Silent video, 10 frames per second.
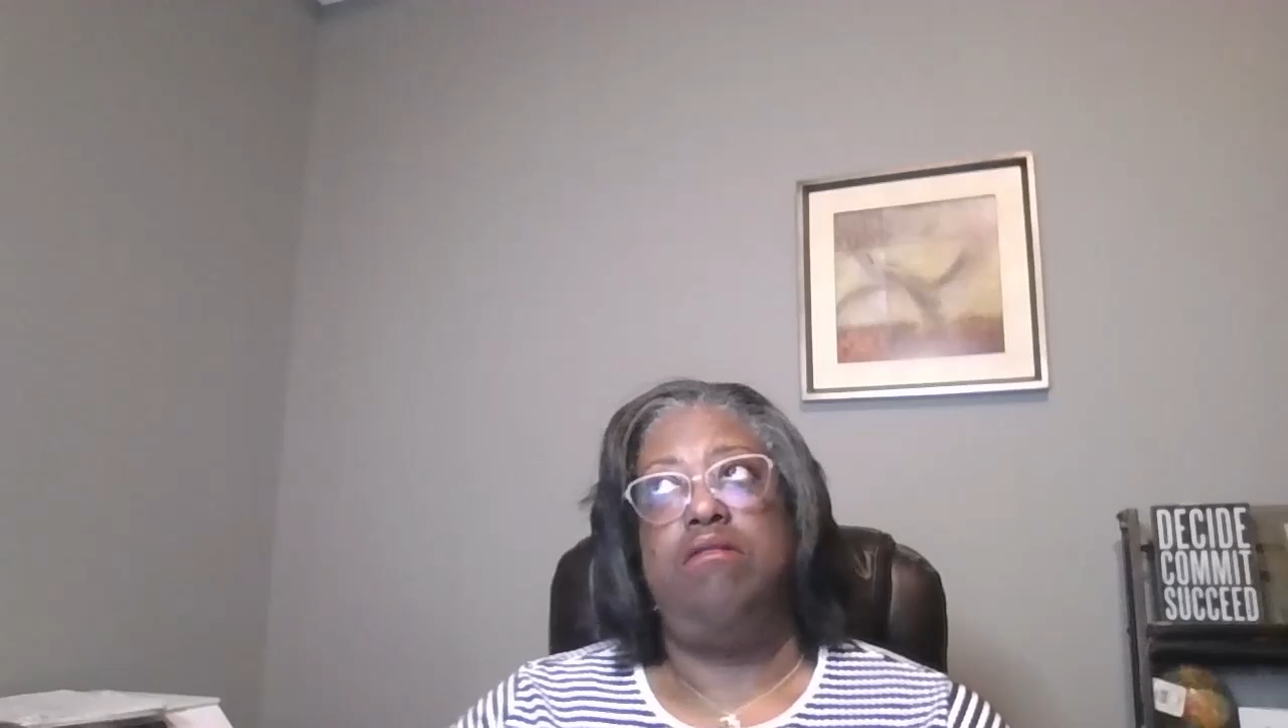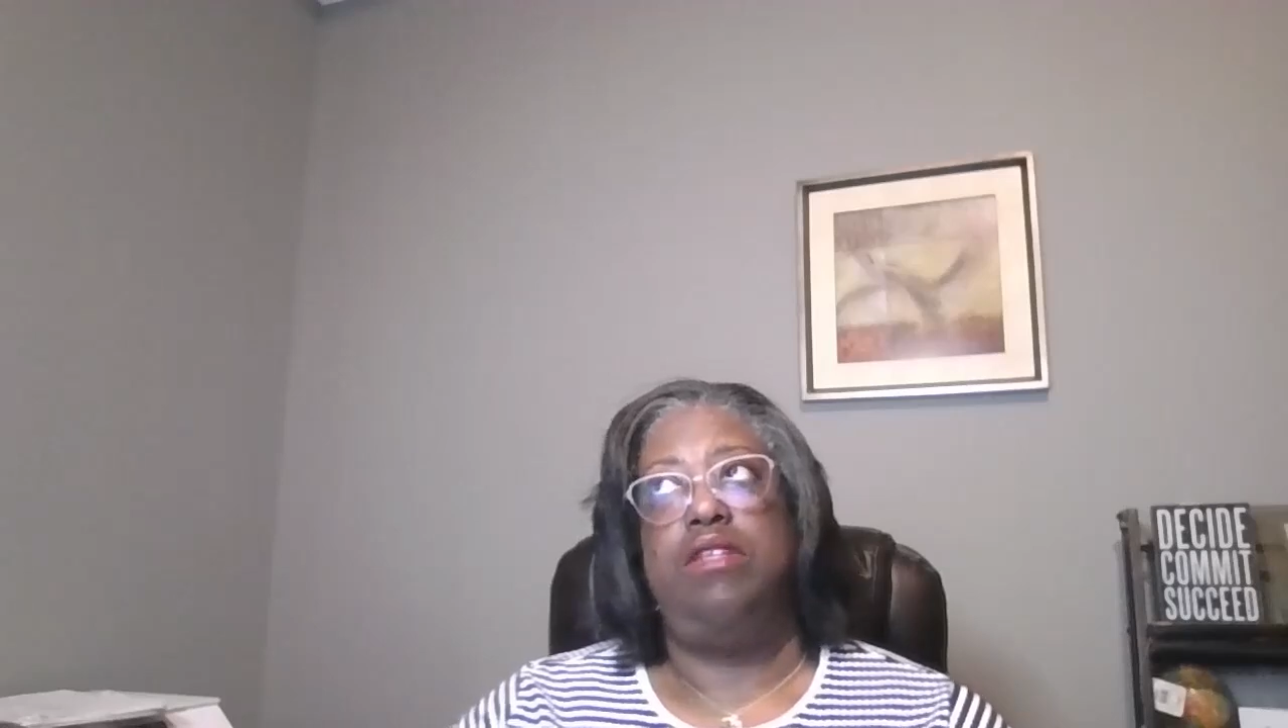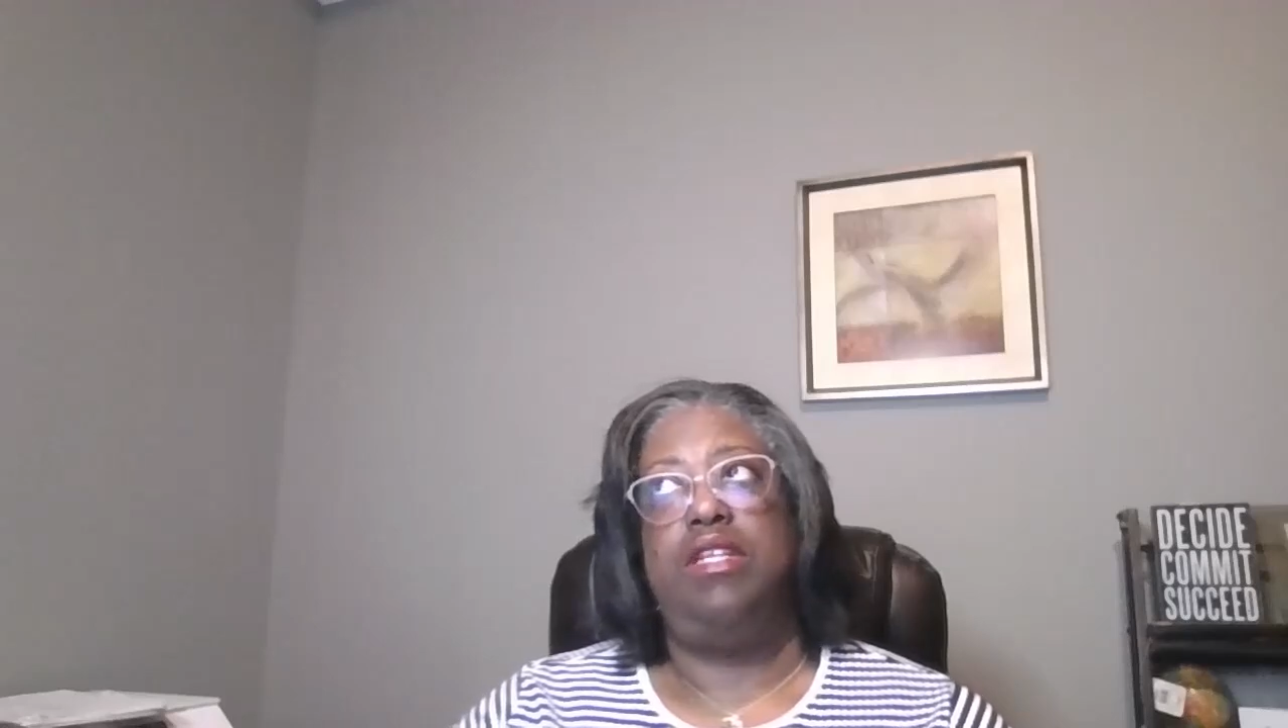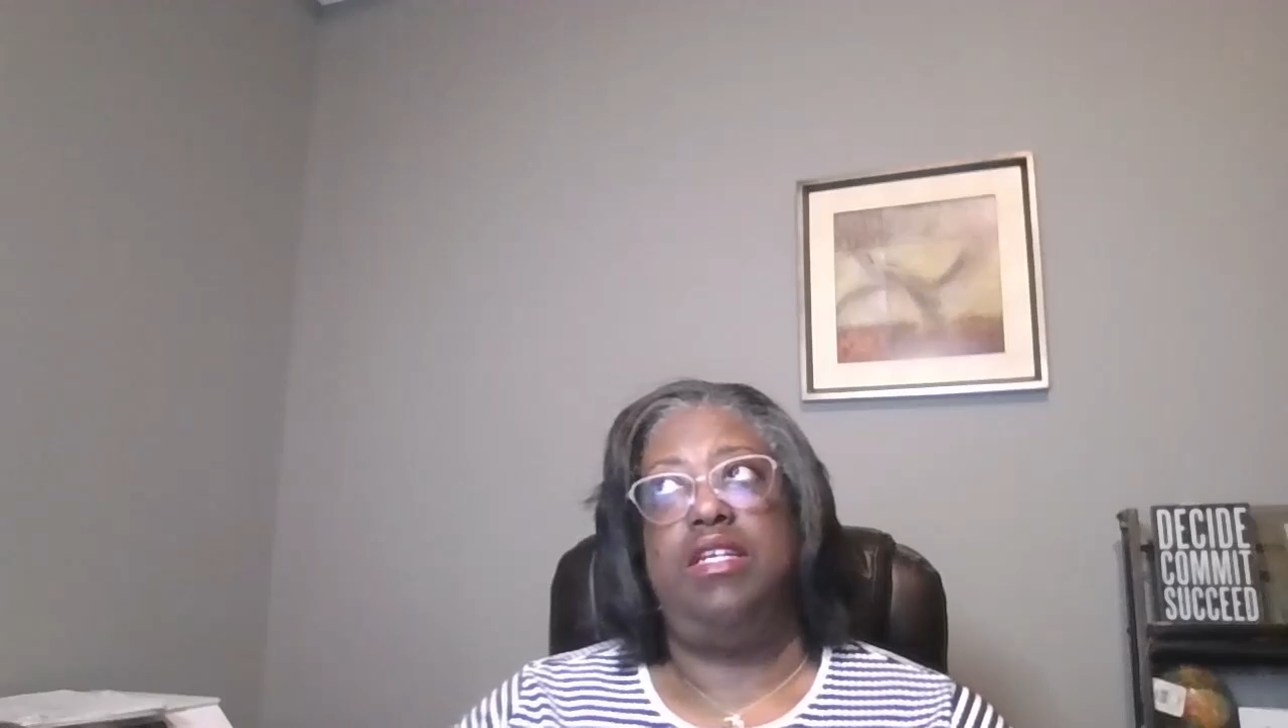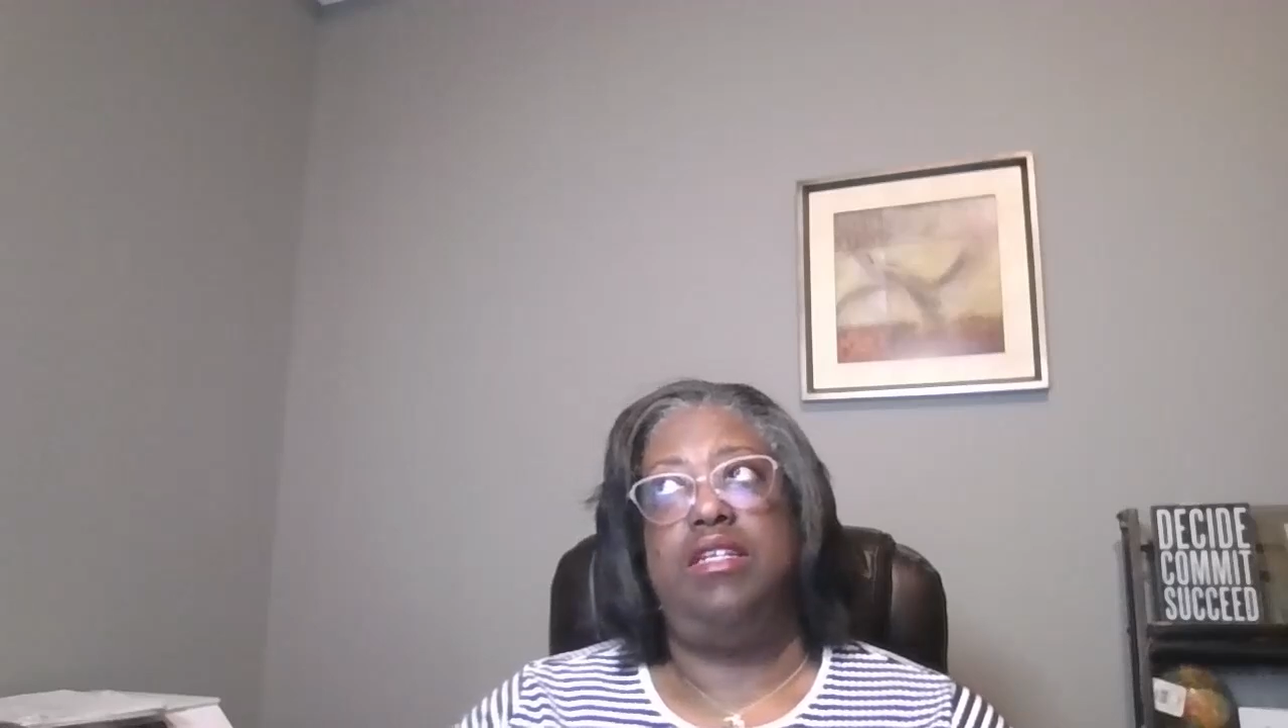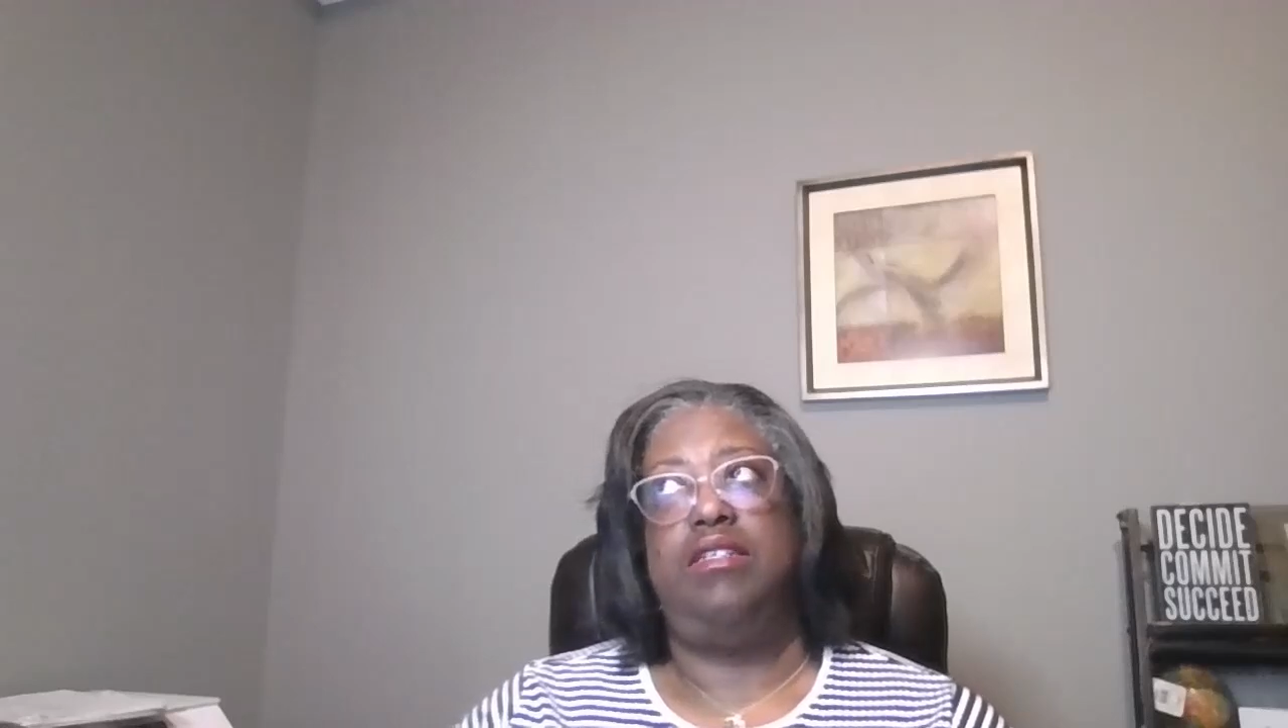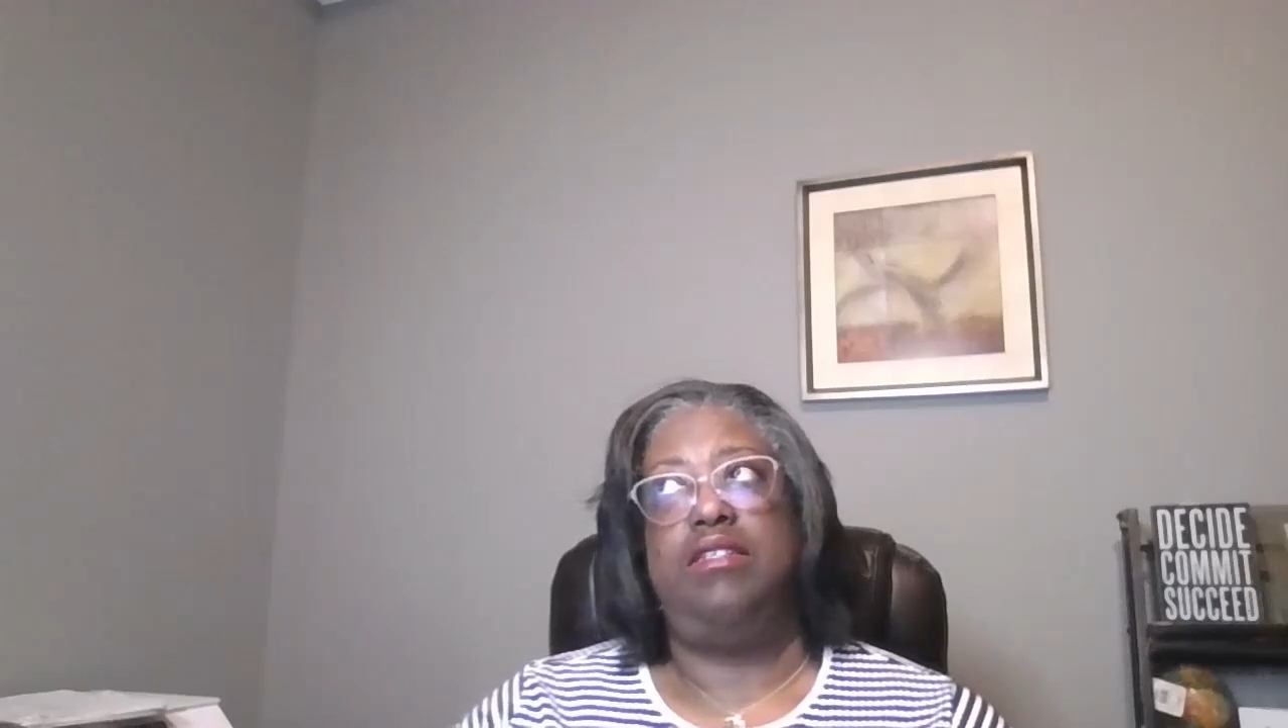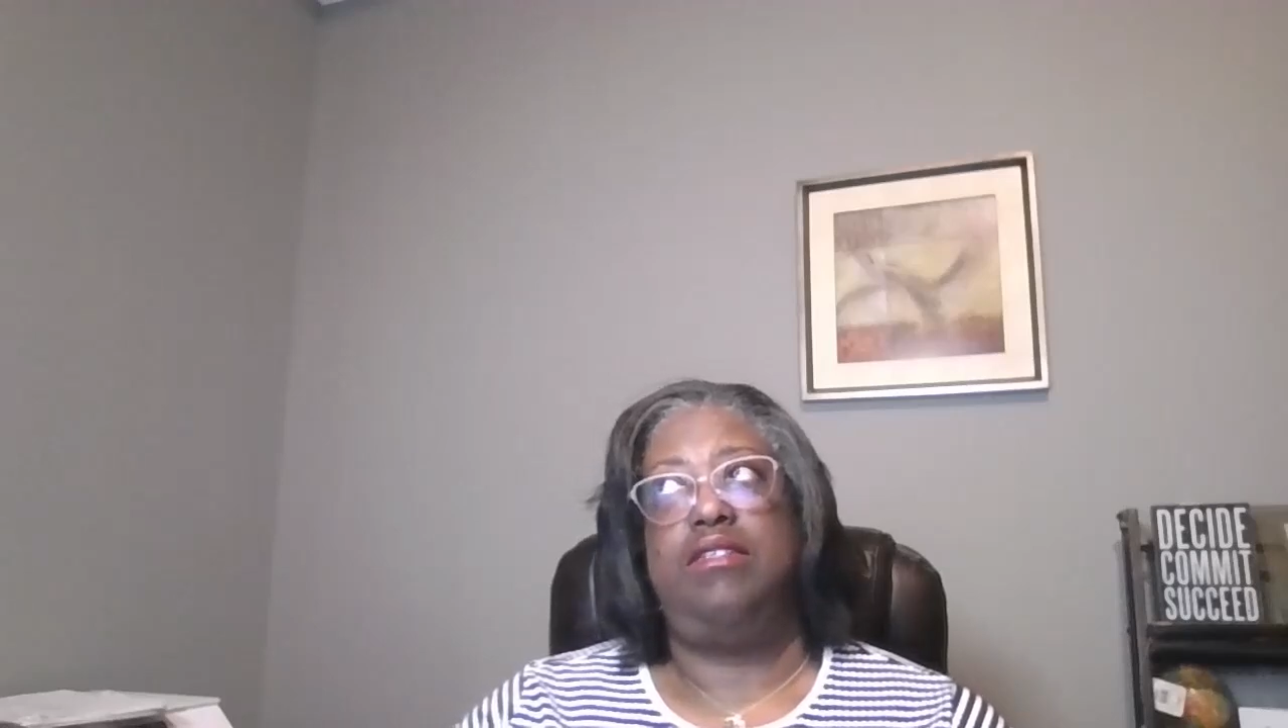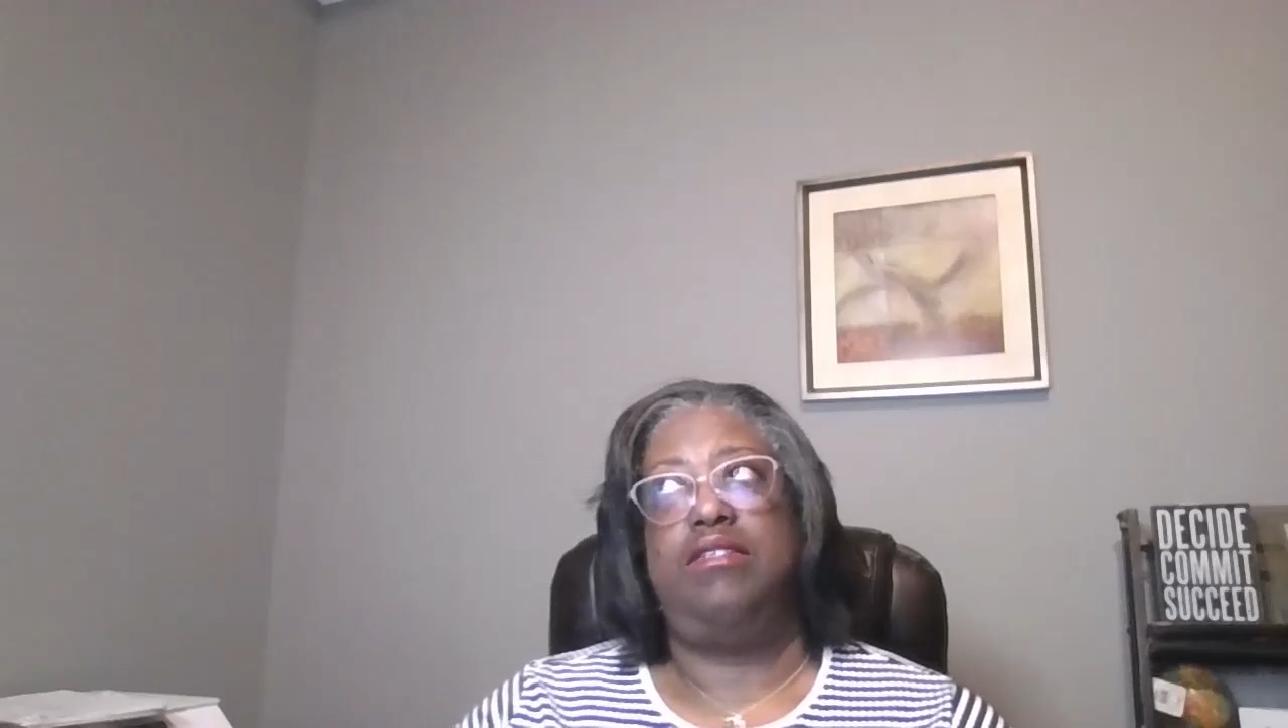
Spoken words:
let's